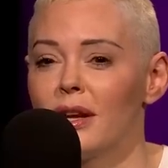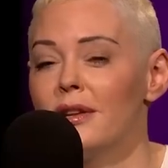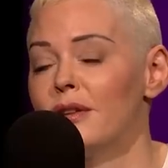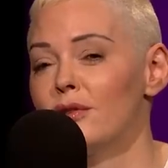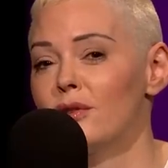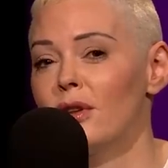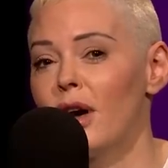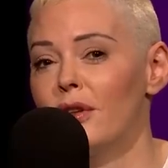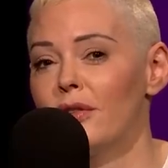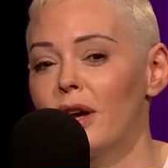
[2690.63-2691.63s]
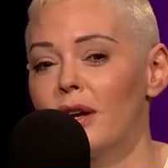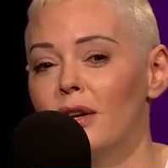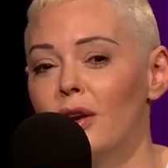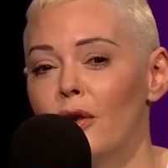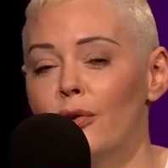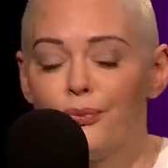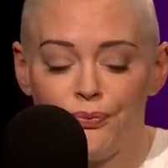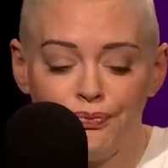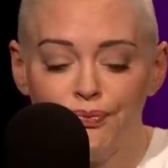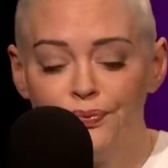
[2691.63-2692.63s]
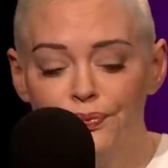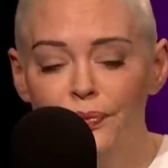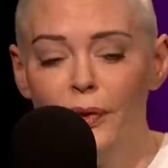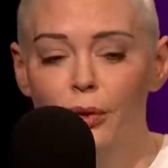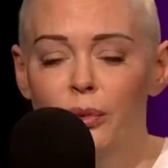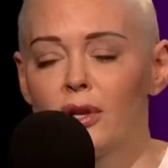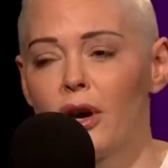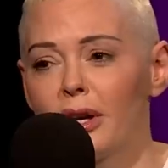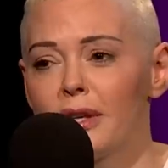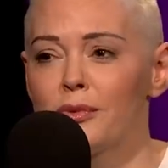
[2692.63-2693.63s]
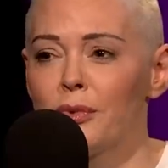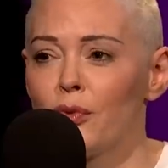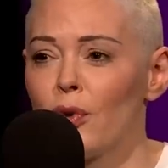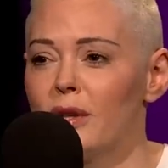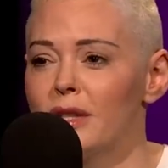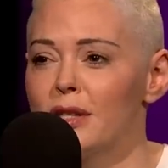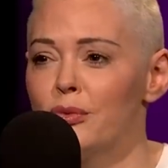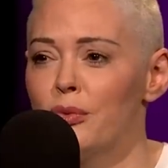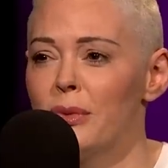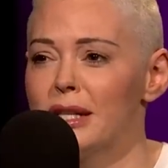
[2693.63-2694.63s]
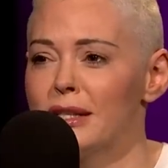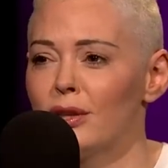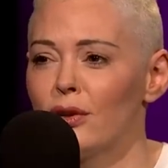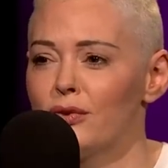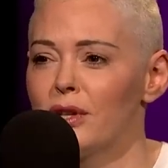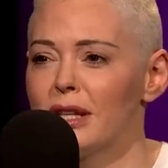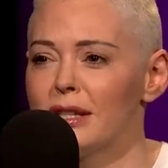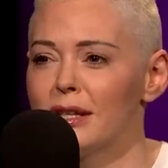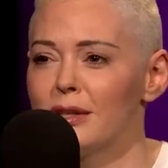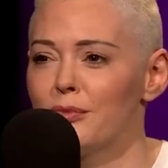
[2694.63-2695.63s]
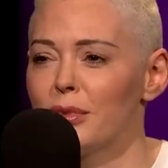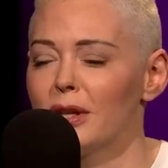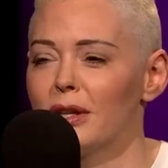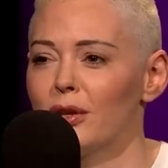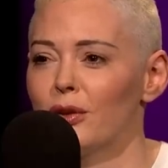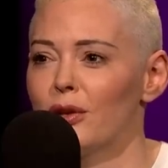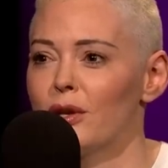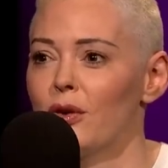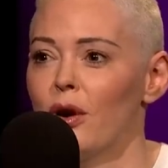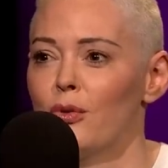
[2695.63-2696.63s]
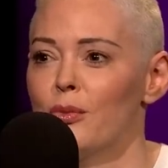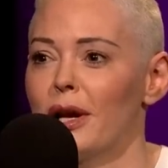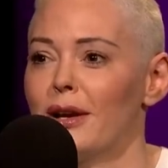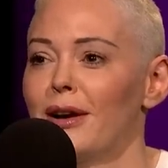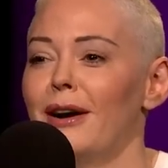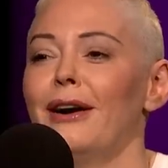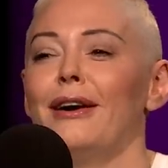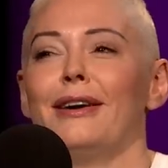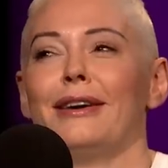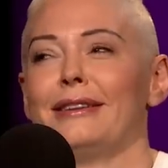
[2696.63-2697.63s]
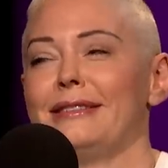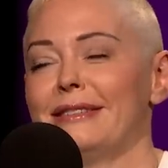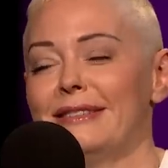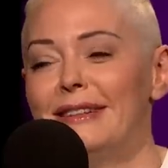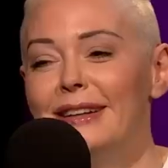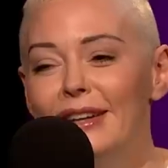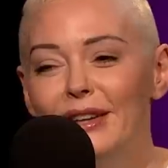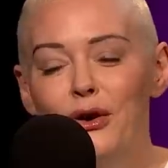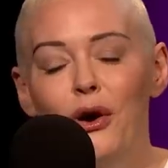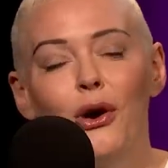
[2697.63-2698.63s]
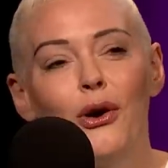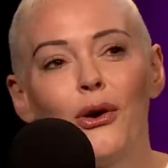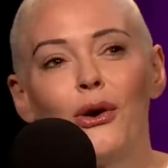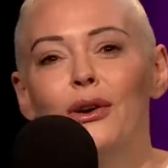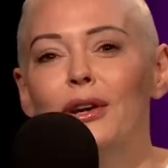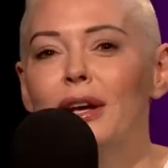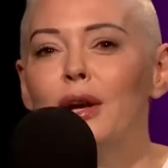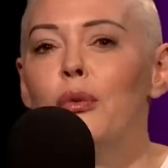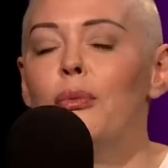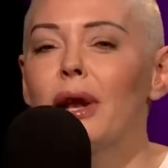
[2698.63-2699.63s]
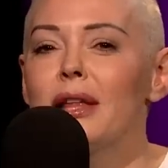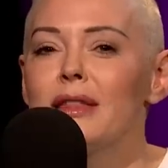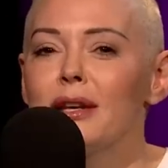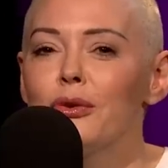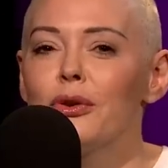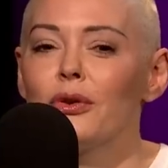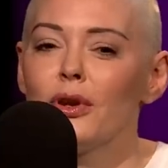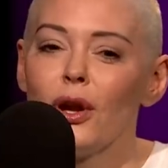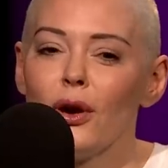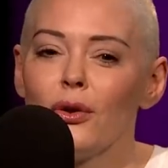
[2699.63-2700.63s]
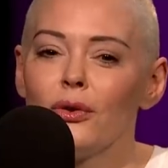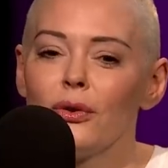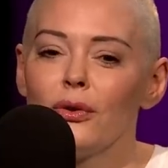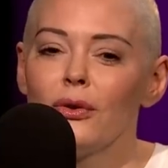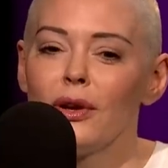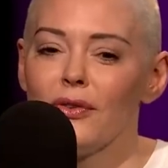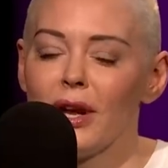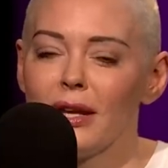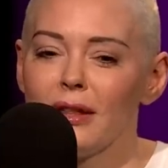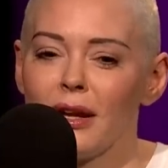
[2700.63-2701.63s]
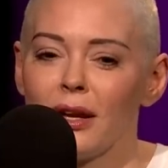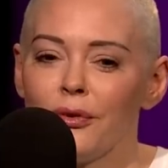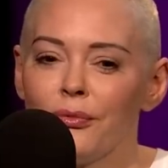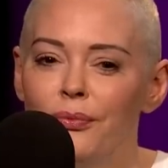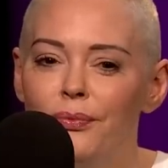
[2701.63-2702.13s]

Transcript: And then there's a lot that you know you'll be talking to somebody for a while and they seem amazing and all of a sudden they say something that you're like oh my gosh oh but i think you know if anything